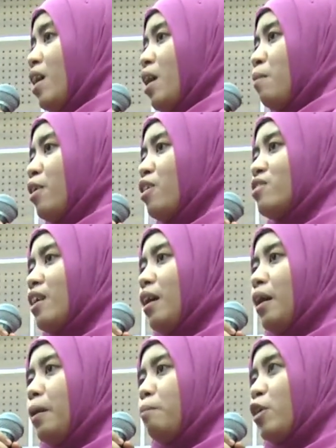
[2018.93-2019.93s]
because
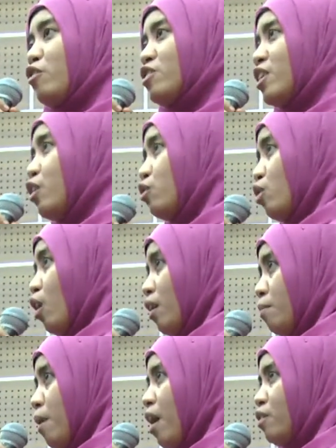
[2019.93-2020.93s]
previously you talked about